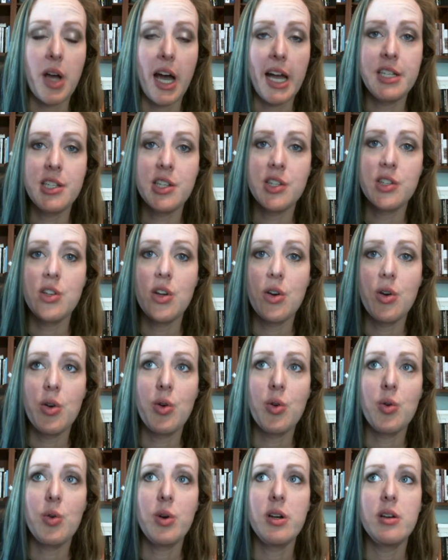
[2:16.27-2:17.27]
I just
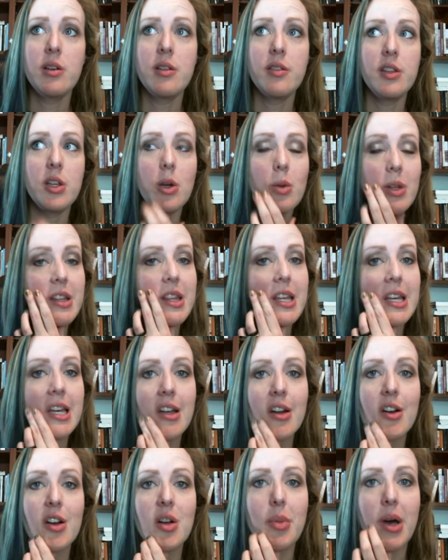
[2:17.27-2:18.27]
know the only thing I
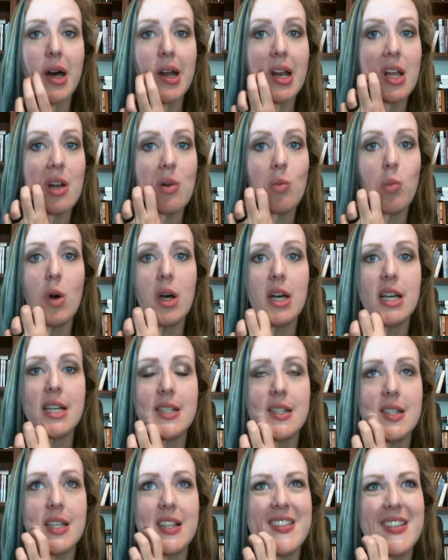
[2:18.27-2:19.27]
heard about it
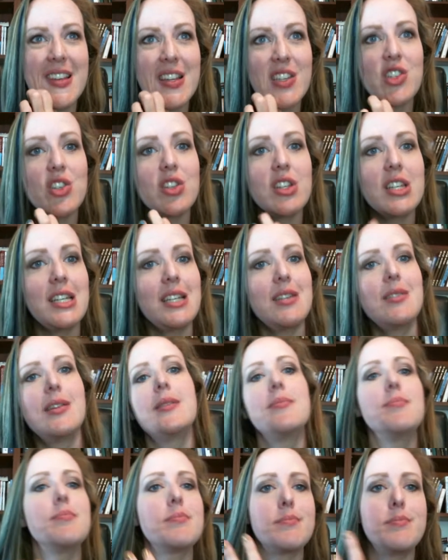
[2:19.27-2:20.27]
was essentially
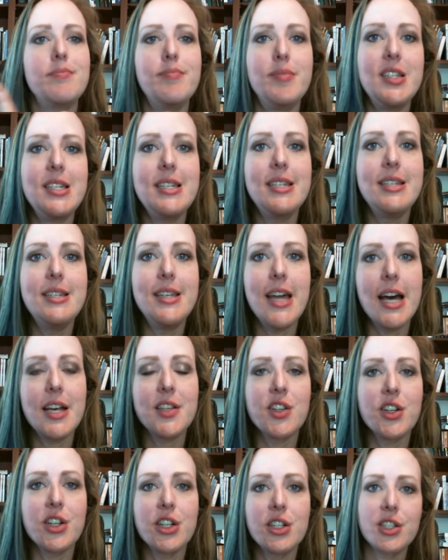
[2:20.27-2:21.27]

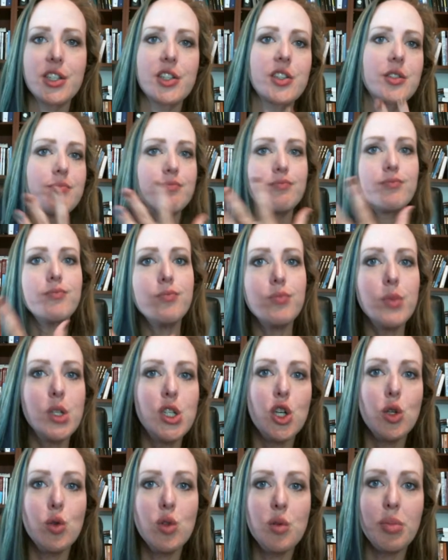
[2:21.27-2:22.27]
desert,
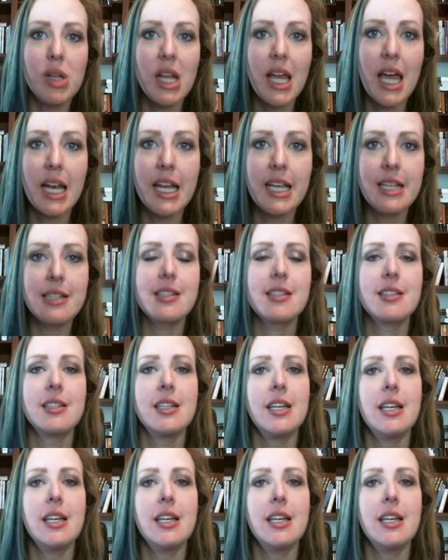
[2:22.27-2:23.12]
dune planet.